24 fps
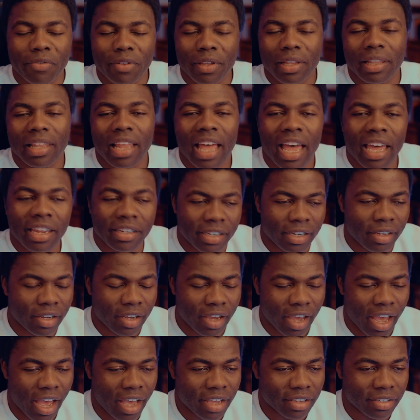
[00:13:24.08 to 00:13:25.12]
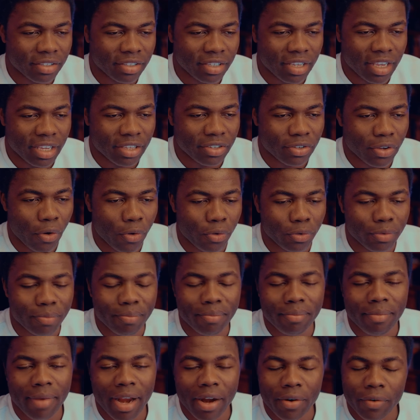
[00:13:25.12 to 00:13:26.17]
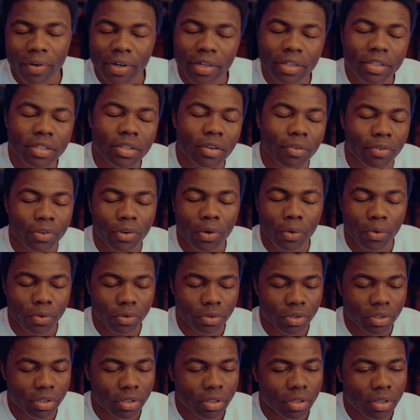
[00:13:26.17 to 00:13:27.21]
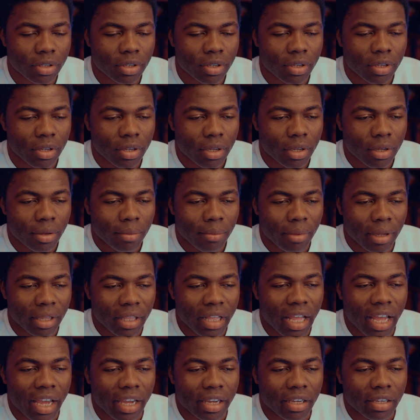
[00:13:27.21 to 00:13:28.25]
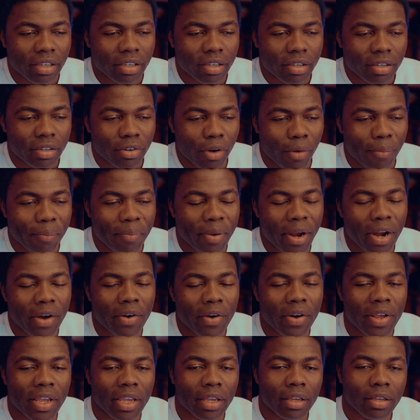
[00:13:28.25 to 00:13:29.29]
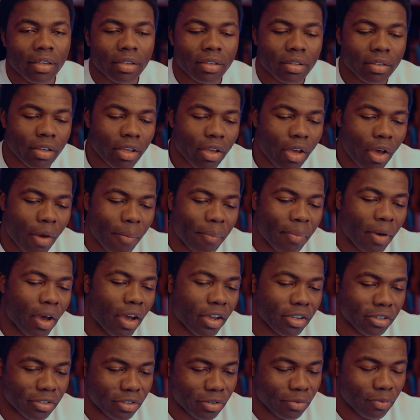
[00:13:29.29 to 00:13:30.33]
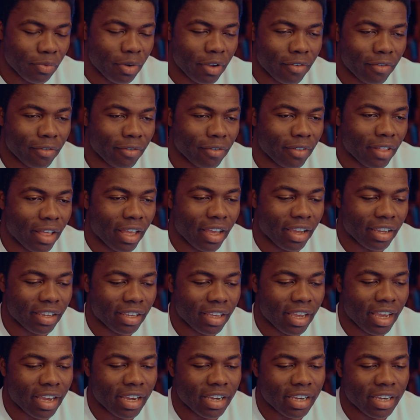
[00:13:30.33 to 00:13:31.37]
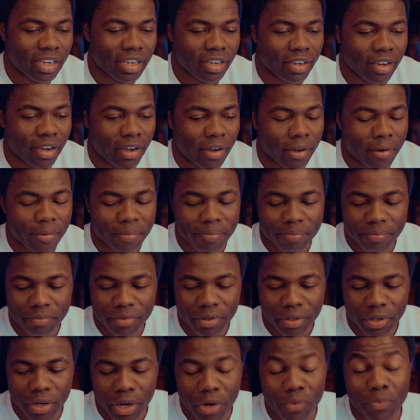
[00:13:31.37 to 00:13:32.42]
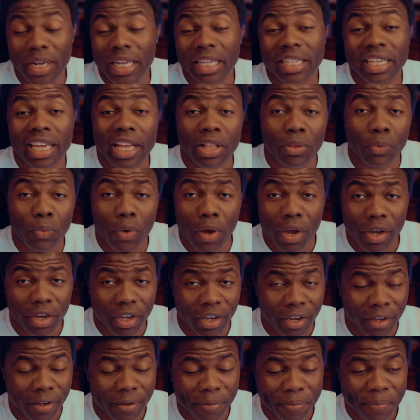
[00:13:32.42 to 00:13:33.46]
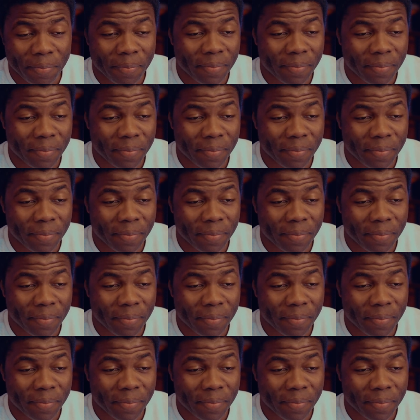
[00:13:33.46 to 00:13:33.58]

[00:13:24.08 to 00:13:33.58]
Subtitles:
of the ladder has its own merit, of course. But like comparing a person with like a retail worker.